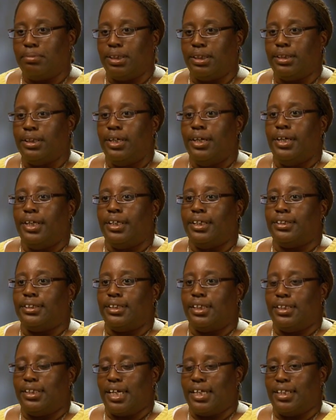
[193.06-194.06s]
me is
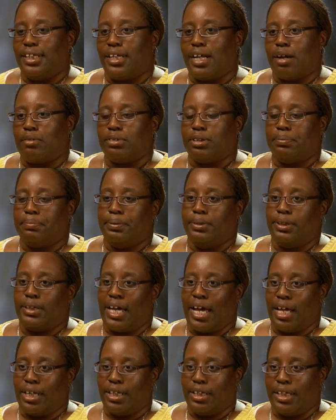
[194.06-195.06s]
the day that I was put
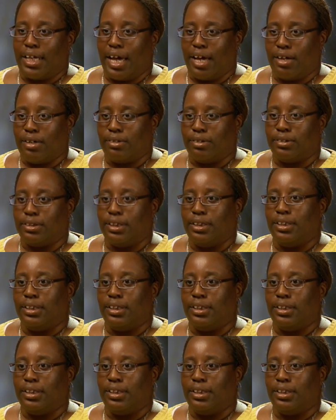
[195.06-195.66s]
out of the house,